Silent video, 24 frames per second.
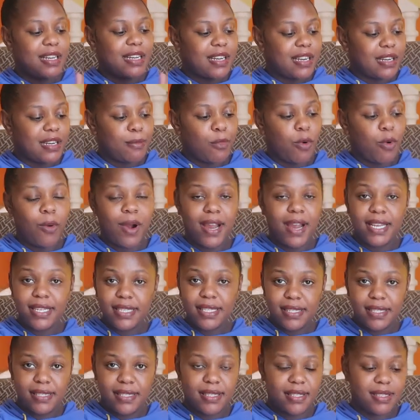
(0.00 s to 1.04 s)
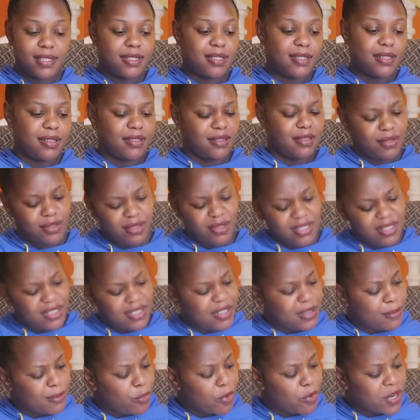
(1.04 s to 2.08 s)
cream white, not
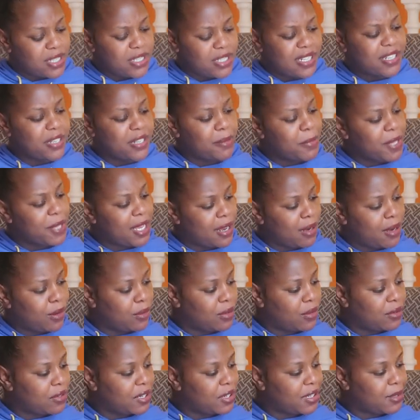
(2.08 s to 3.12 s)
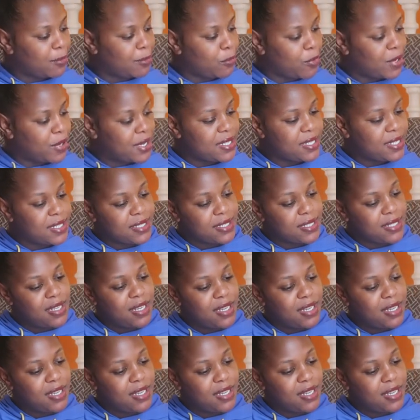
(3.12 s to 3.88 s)
cream white, cream yellow or cream white